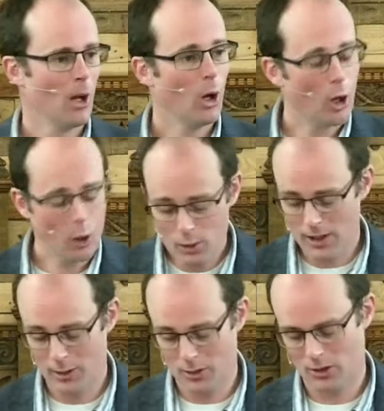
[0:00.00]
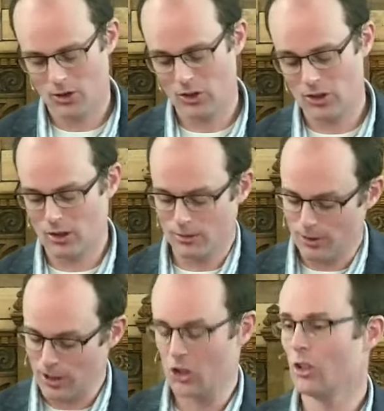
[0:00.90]
Holiness is the
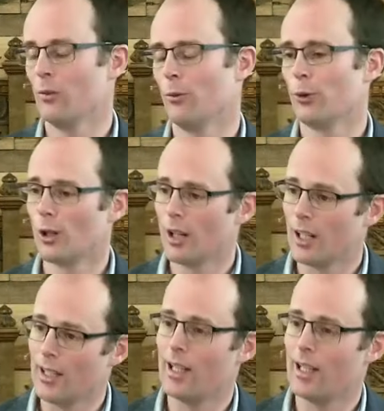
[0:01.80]
vision for our